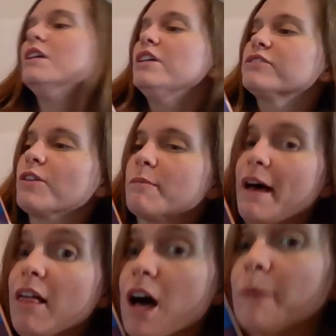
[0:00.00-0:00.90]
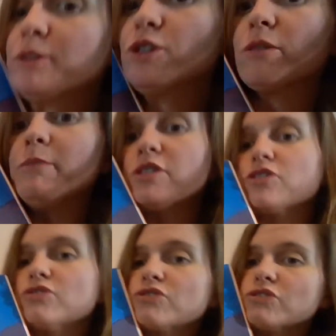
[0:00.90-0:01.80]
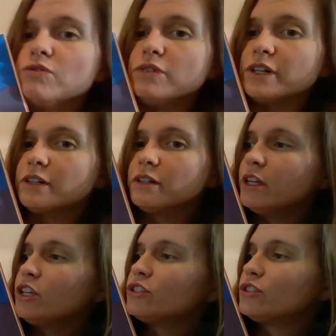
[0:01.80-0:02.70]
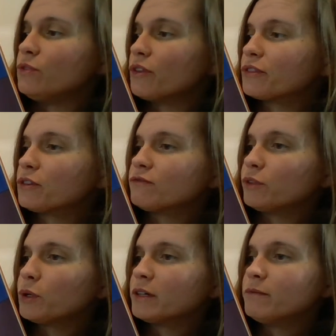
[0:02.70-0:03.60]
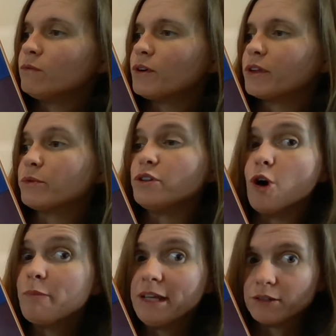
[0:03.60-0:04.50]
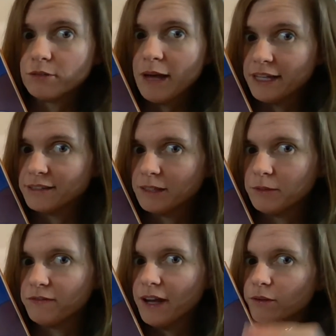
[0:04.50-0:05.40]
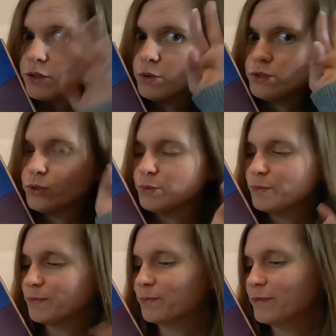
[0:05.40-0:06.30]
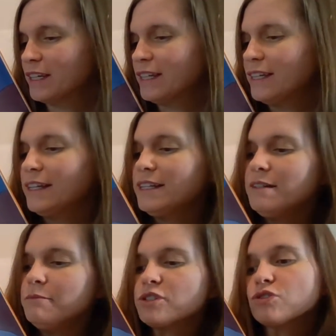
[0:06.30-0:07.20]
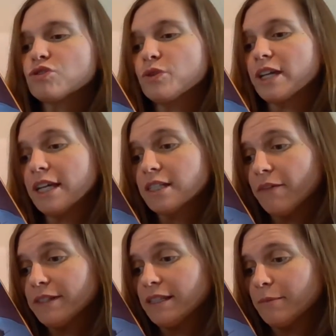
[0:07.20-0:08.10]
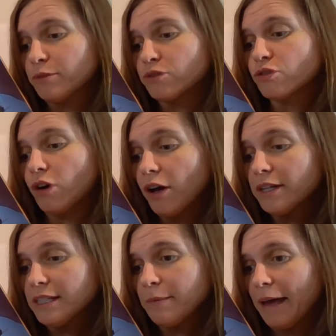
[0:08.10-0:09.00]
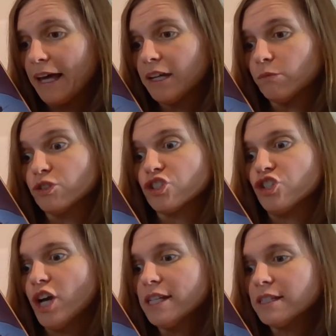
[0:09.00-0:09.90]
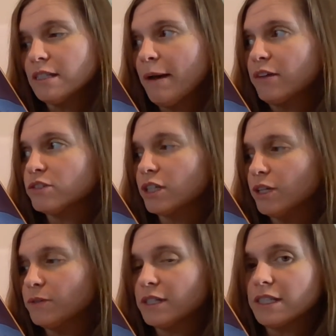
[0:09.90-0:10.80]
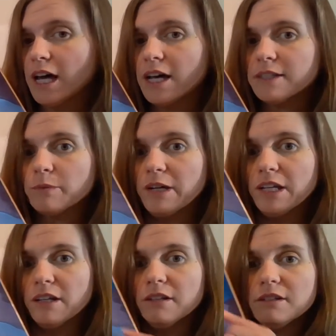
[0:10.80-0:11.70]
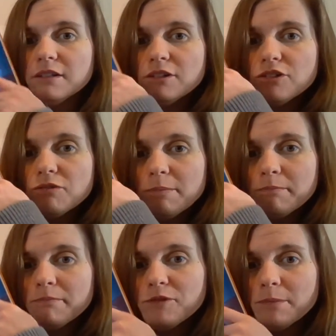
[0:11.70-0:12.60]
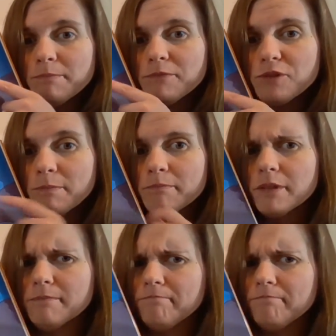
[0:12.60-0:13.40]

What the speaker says: So the bellhop took Mr. Snore to the 3rd floor, where there were no pigs or mice to be found. Mr. Snore kicked off his slippers, crawled into bed, and was just about to close his eyes when... Drip, drip, drip.